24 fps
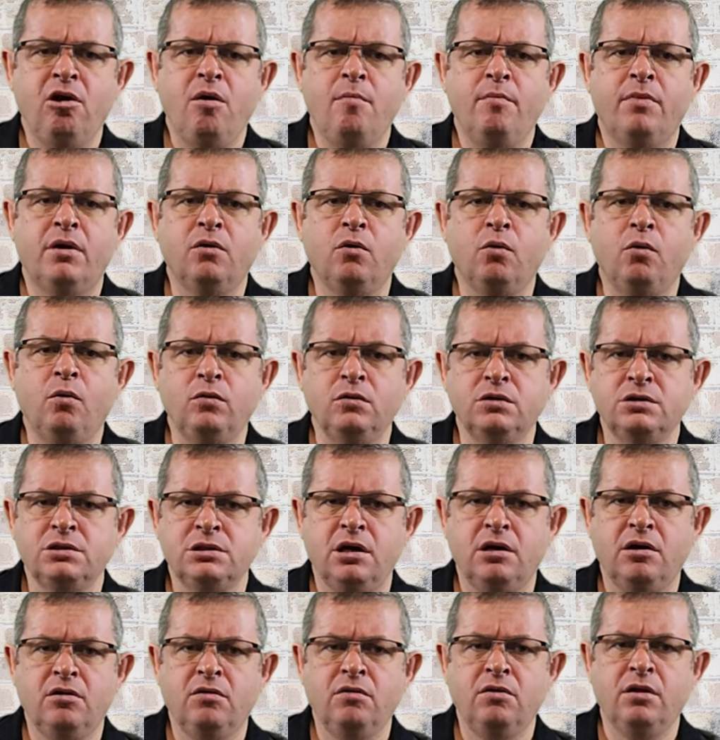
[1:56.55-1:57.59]
but
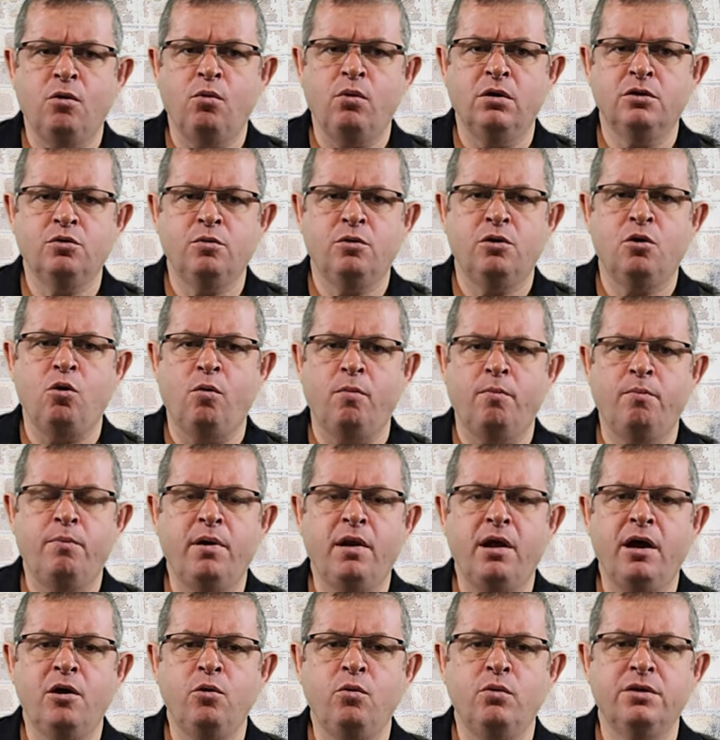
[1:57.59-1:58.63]
also they want to
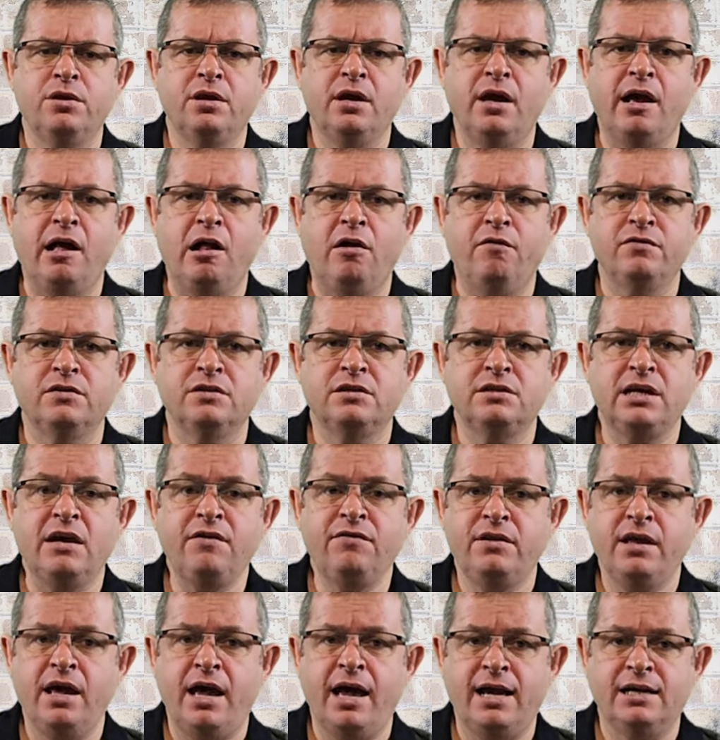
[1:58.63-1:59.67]
comply with the Health and
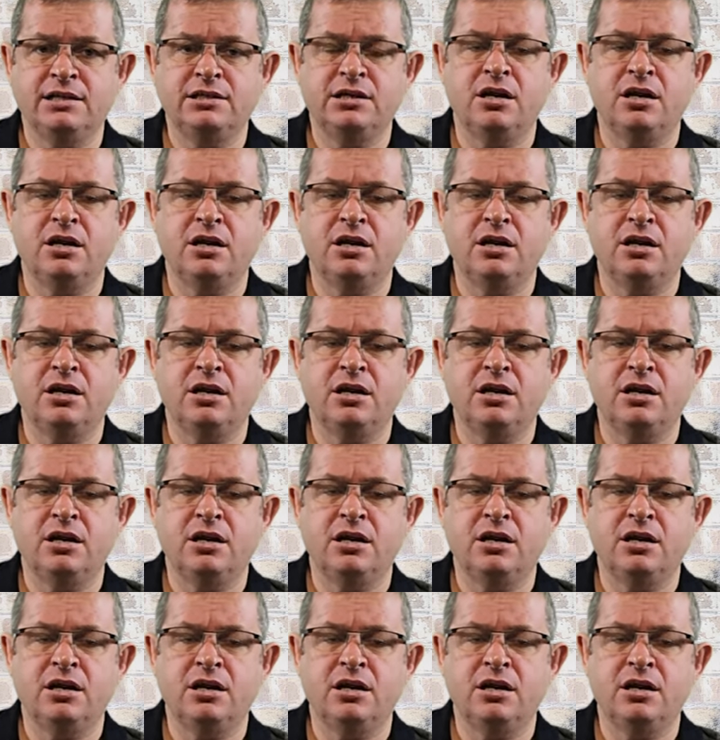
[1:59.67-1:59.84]
Safety Act's